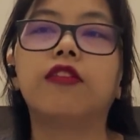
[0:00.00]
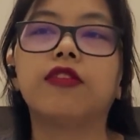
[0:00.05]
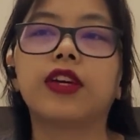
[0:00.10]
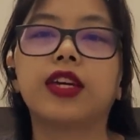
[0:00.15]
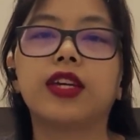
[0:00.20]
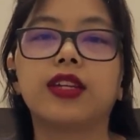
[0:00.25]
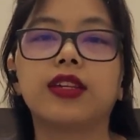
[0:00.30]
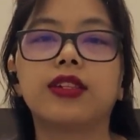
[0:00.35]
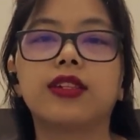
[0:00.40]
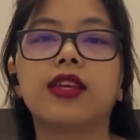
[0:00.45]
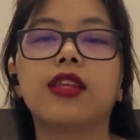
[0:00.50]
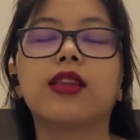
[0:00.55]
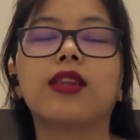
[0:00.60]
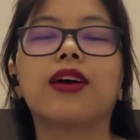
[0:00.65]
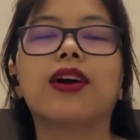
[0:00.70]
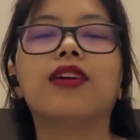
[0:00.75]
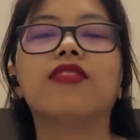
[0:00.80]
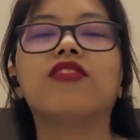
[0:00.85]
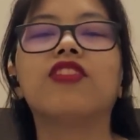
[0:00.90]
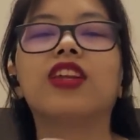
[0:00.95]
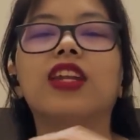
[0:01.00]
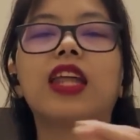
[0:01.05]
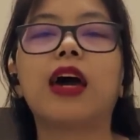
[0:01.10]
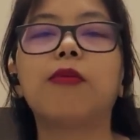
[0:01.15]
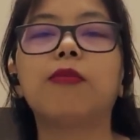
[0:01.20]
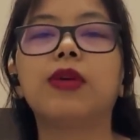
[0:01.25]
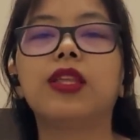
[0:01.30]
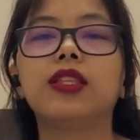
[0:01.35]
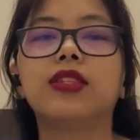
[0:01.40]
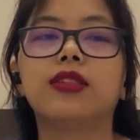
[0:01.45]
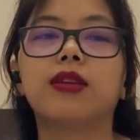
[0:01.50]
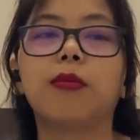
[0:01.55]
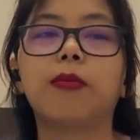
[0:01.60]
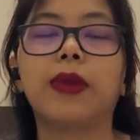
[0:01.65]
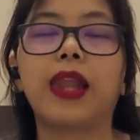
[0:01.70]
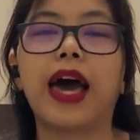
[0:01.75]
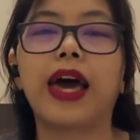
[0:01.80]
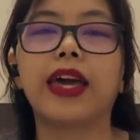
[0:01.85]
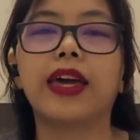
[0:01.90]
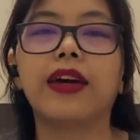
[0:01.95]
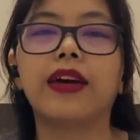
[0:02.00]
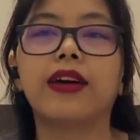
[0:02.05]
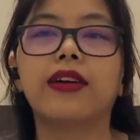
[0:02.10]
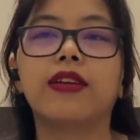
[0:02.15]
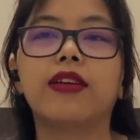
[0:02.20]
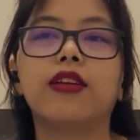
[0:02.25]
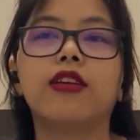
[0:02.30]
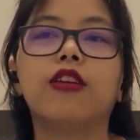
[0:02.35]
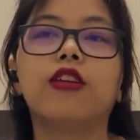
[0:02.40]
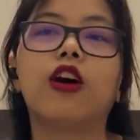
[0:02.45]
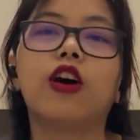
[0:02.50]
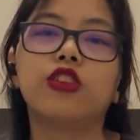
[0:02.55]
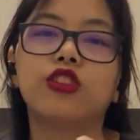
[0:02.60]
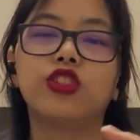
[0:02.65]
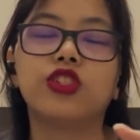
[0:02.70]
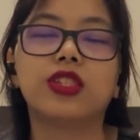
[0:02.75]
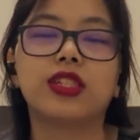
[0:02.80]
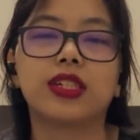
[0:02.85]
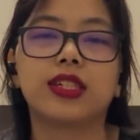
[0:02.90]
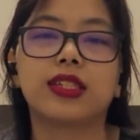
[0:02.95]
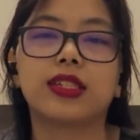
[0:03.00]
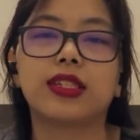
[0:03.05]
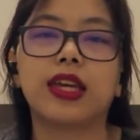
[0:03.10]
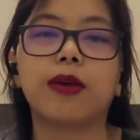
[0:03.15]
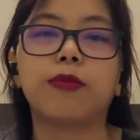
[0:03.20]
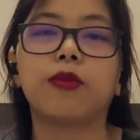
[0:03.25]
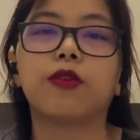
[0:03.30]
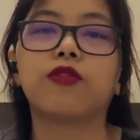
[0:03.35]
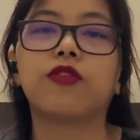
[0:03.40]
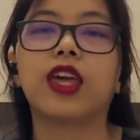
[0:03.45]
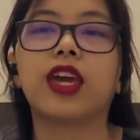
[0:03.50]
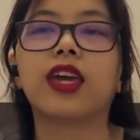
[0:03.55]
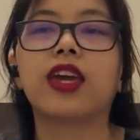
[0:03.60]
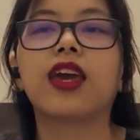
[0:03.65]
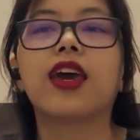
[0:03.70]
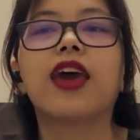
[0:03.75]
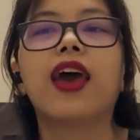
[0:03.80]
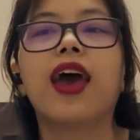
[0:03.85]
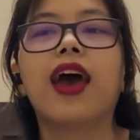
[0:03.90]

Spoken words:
He is in a vitamin supplier, logistics type of thing,